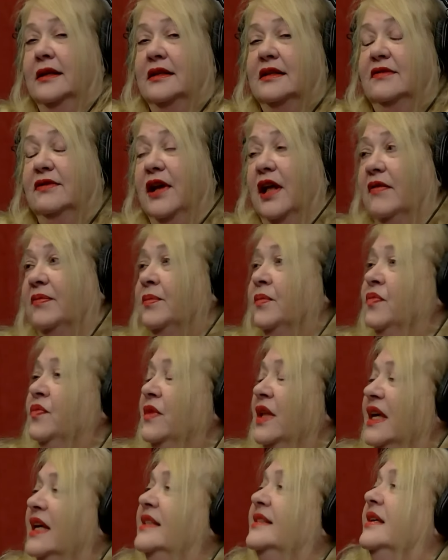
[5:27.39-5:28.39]
evolved."
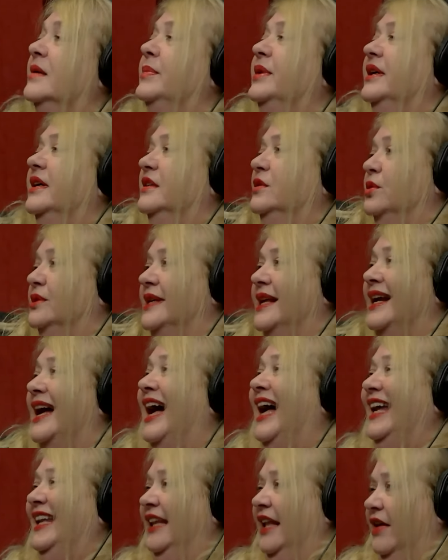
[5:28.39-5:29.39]
He said because it was at
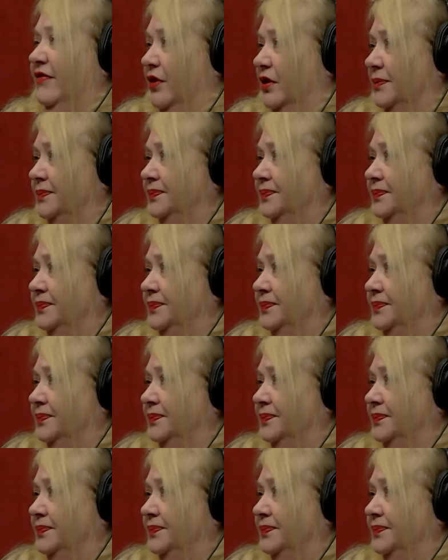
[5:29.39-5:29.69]
eye level.